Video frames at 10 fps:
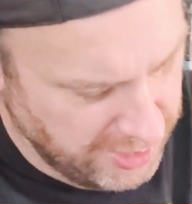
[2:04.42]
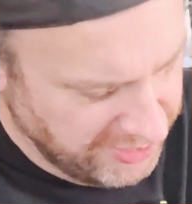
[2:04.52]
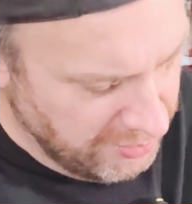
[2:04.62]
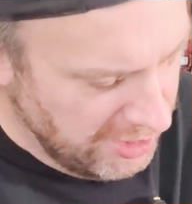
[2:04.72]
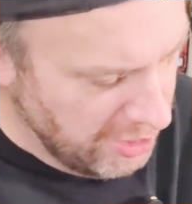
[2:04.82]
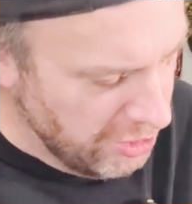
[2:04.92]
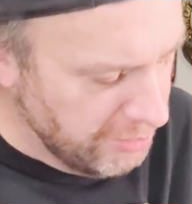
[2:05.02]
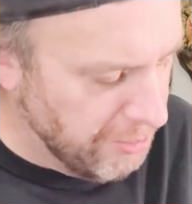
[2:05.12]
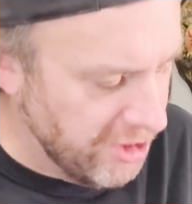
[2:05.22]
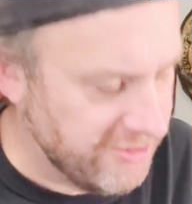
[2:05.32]
I think when I
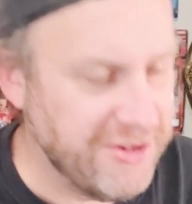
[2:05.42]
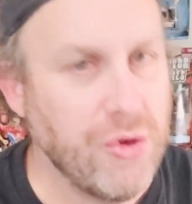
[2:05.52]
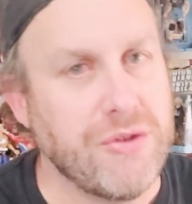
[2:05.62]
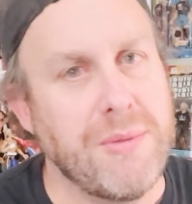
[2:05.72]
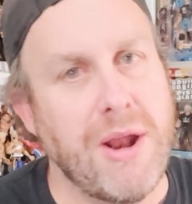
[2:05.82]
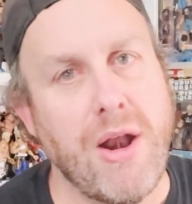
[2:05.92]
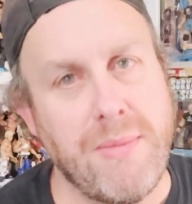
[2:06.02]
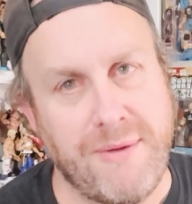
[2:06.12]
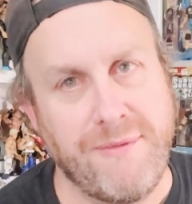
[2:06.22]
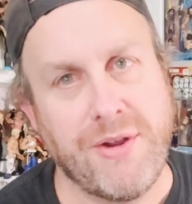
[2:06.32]
unboxed the Ultimate
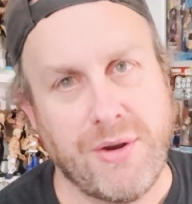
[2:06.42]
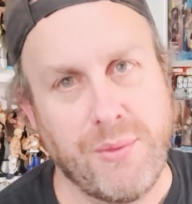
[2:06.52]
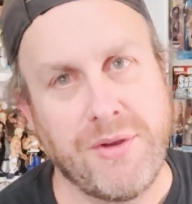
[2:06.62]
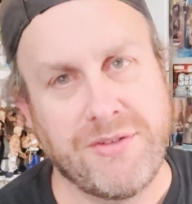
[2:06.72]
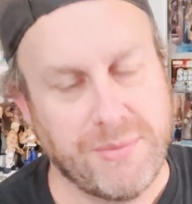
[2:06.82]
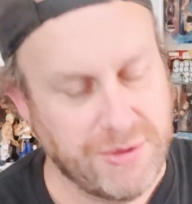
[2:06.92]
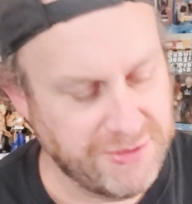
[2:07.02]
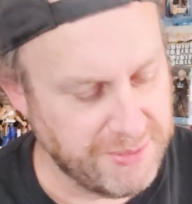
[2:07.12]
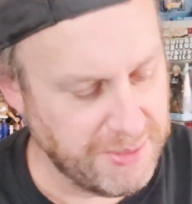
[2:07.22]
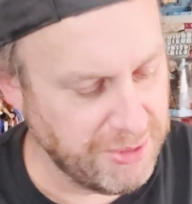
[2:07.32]
Iron Man figure, it was
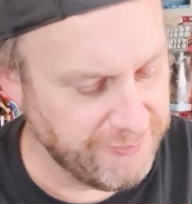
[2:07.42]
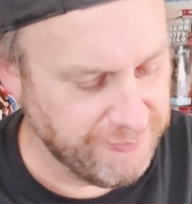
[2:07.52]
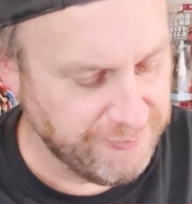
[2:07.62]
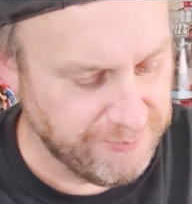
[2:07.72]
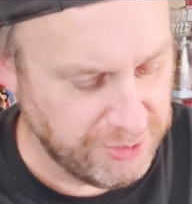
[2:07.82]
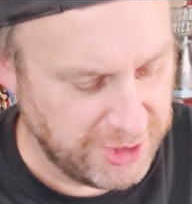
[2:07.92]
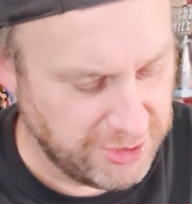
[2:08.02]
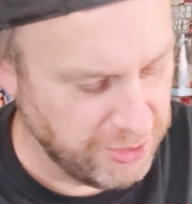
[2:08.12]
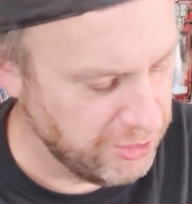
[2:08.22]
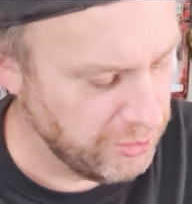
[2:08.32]
something I remember,
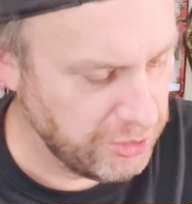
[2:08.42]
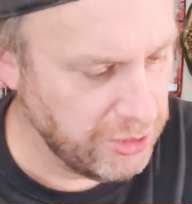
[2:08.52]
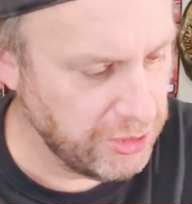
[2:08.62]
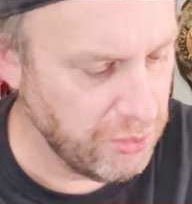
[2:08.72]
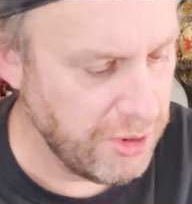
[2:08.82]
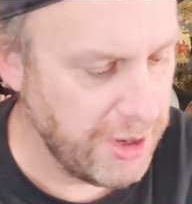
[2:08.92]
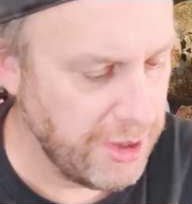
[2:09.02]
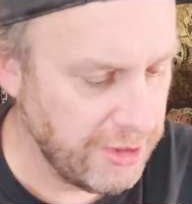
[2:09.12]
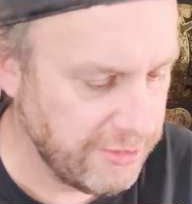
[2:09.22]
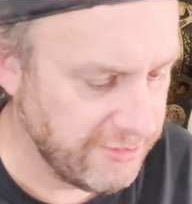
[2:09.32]
like, good Lord, how
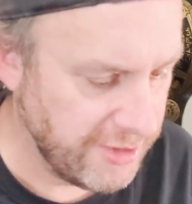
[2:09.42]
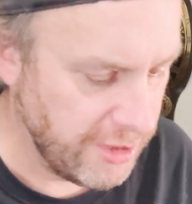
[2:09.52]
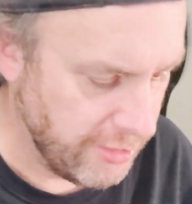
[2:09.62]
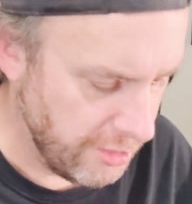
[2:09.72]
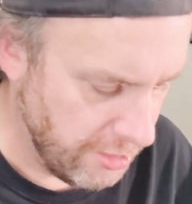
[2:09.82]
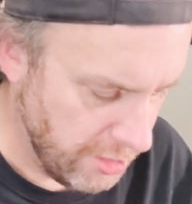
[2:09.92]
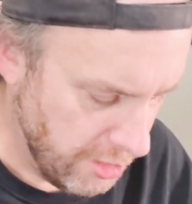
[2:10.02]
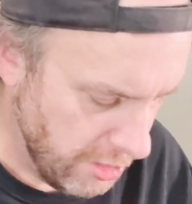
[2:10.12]
do you get this out of there?